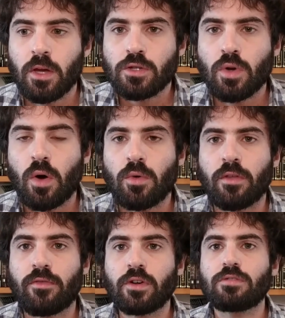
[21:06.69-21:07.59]
So
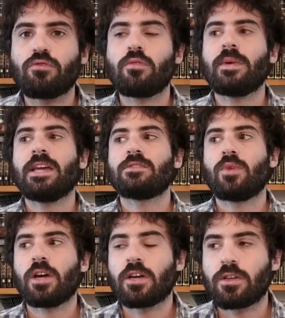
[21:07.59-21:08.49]
the first room is
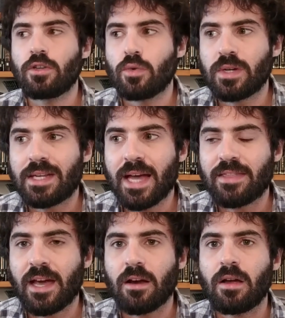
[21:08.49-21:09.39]
where you would
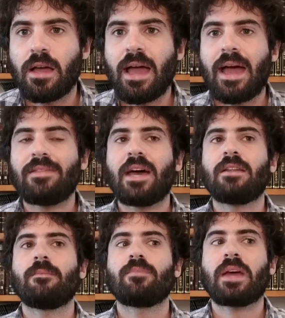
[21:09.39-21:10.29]
get there, and
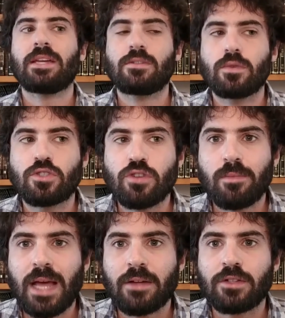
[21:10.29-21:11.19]
then I guess you would
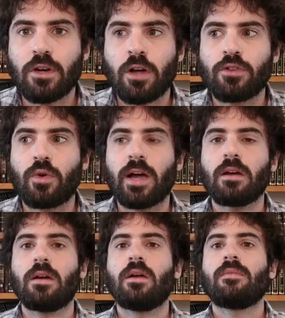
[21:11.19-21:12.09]
strip down to your
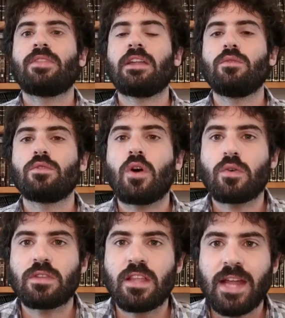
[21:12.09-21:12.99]
underwear, then you would go
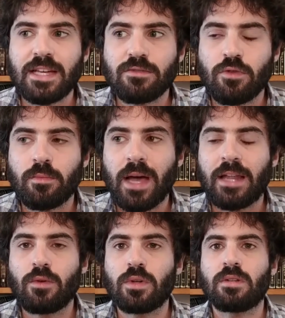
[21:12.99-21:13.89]
into the next room
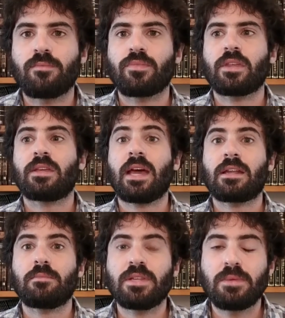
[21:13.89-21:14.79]
and you would
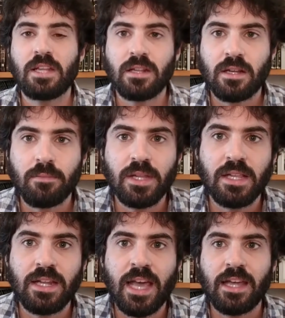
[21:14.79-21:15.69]
get completely,
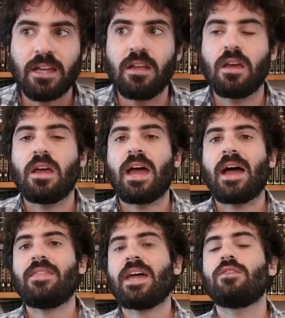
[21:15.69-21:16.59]
completely naked.
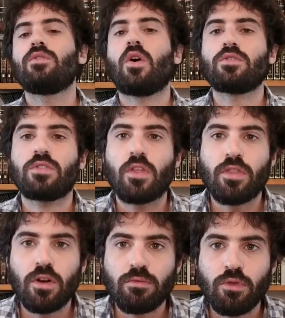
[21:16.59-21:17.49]
And then you would go into the
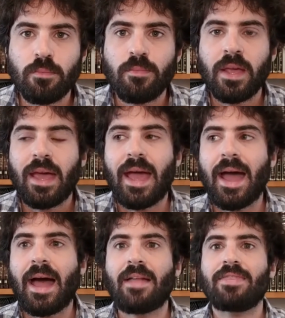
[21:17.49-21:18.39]
third room
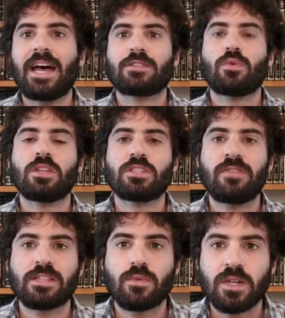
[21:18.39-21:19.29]
and that's where the
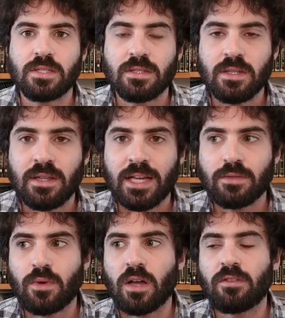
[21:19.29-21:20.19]
schwitz was. And
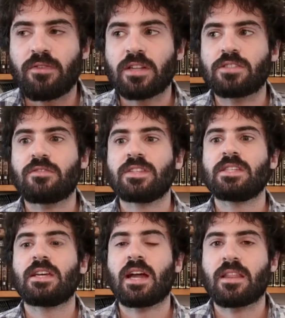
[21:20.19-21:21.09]
that's where all the fun
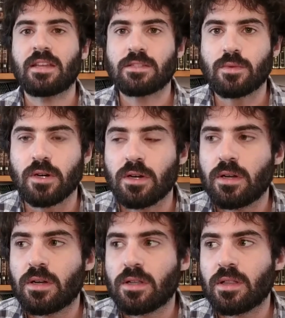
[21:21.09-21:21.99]
schwitzy kind of things were.
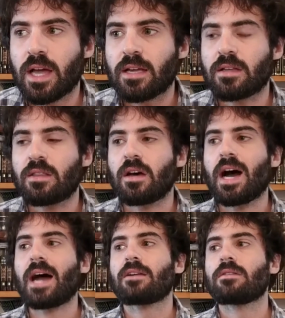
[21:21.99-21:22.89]
Like the
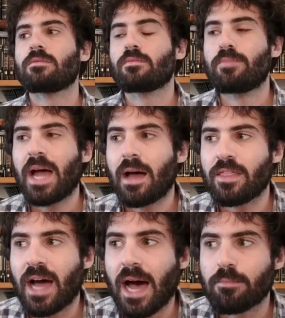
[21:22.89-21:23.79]
hot,
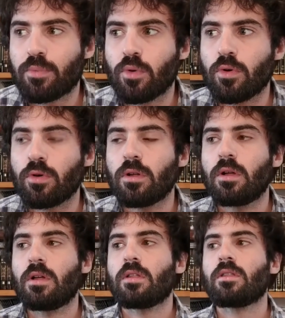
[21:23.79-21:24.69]
the hot pool,
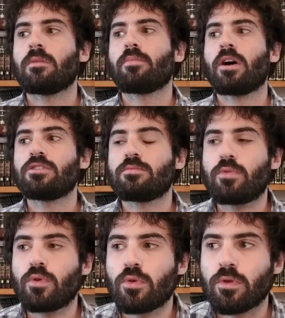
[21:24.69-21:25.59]
the plunge
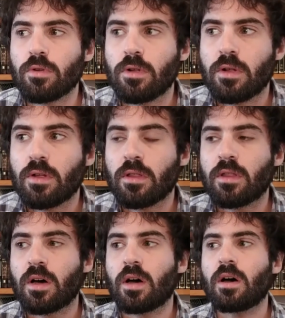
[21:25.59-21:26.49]
pool,
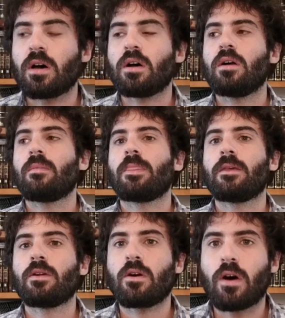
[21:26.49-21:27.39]
the,
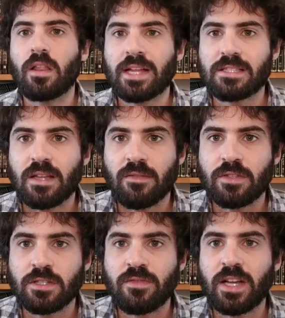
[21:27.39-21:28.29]
you know, all that stuff.
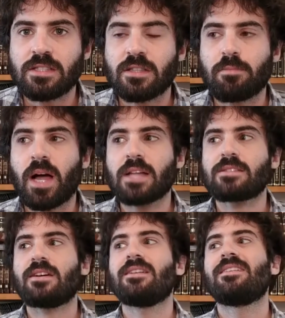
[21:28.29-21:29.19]
The schwitz, the
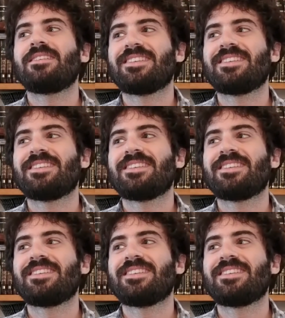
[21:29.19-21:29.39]
plaza.